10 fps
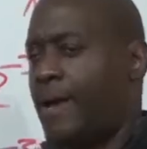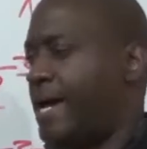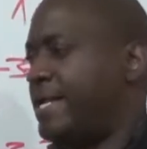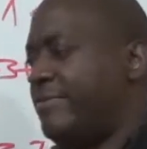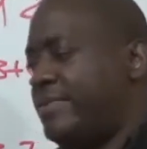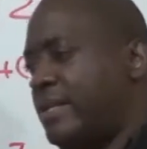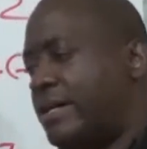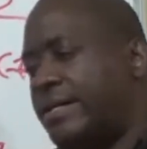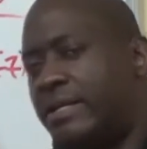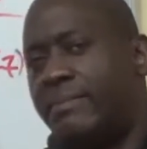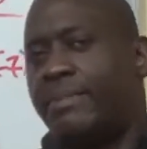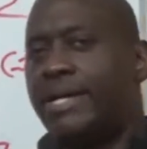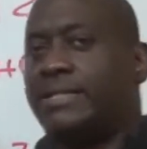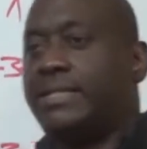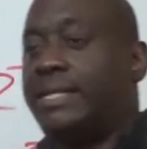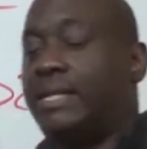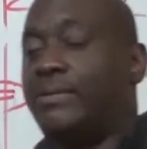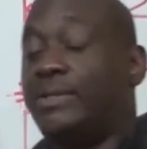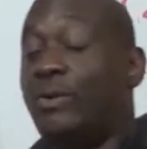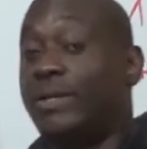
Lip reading: and if the other number that you're dealing with,